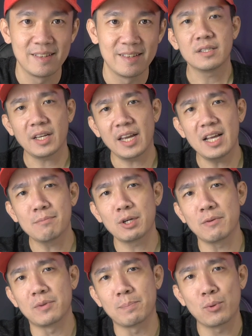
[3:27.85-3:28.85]
The second upgrade
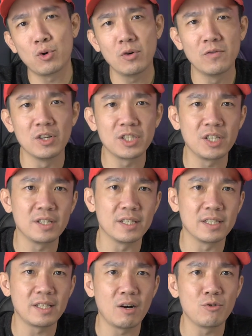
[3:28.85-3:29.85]
of the Pro version
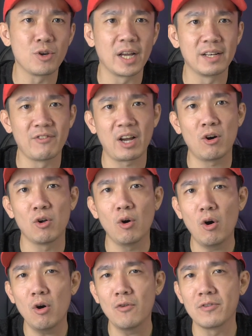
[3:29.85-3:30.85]
is now you can record
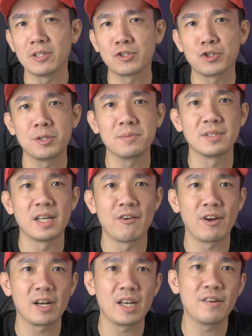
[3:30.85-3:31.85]
all of your streams
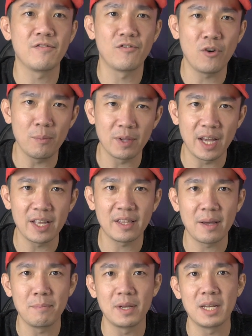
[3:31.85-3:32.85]
directly from the
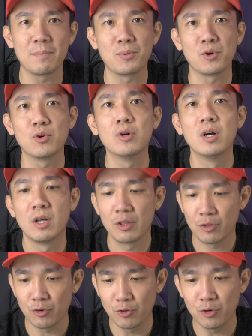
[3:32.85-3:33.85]
ATEM Mini Pro
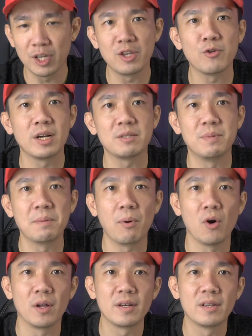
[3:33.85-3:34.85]
through the USB
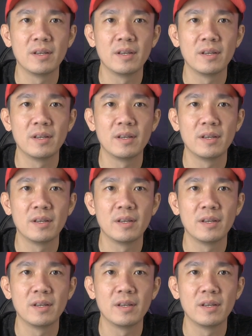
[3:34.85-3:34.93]
port.